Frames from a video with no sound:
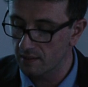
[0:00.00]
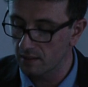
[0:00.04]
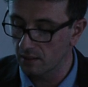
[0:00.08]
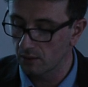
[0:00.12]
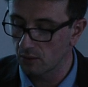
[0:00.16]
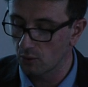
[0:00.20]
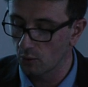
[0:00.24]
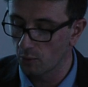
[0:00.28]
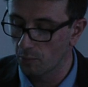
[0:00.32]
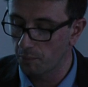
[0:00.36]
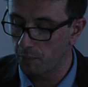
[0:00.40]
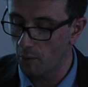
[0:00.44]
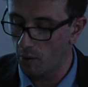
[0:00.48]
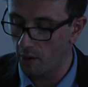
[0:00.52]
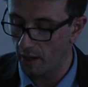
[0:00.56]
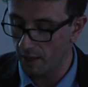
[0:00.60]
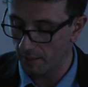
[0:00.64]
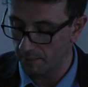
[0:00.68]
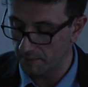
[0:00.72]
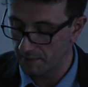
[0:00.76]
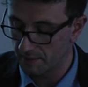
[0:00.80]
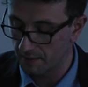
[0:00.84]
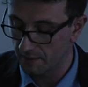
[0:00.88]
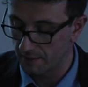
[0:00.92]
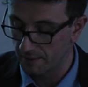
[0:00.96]
the 2
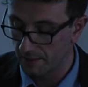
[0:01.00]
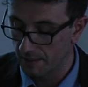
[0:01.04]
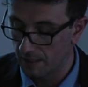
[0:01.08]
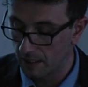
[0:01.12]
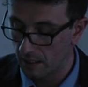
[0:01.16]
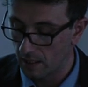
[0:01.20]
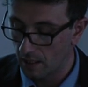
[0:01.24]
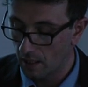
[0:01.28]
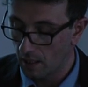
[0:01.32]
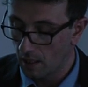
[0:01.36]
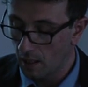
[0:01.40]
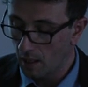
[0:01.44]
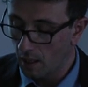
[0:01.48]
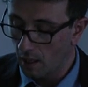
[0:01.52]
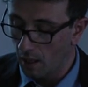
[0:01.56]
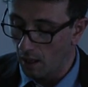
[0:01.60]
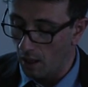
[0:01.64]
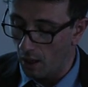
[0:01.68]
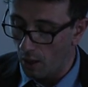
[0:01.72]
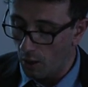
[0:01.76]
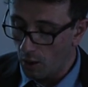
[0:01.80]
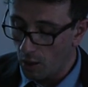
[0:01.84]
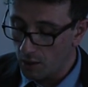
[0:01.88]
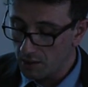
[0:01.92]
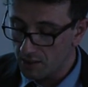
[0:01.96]
poems.
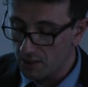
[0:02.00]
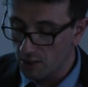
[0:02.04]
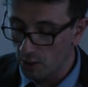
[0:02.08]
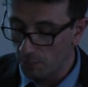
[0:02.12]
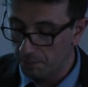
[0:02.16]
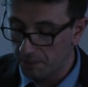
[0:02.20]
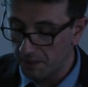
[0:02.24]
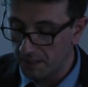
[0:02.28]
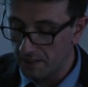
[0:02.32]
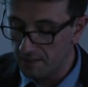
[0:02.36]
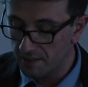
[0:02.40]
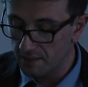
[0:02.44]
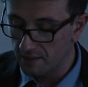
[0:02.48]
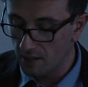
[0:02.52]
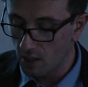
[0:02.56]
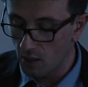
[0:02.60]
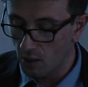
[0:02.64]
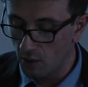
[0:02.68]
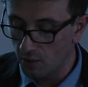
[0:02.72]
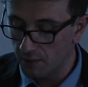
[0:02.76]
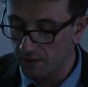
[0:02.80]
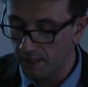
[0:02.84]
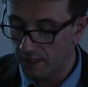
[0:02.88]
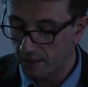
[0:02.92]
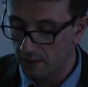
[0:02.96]
Also, please
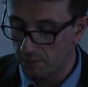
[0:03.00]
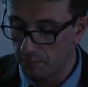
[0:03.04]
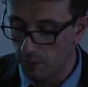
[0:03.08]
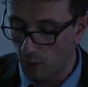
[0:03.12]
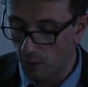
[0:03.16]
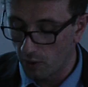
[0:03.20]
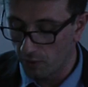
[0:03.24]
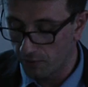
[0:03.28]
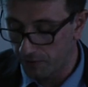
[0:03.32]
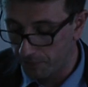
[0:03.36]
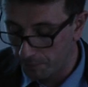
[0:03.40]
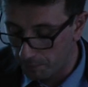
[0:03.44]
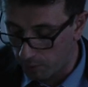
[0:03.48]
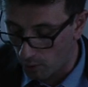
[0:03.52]
note that both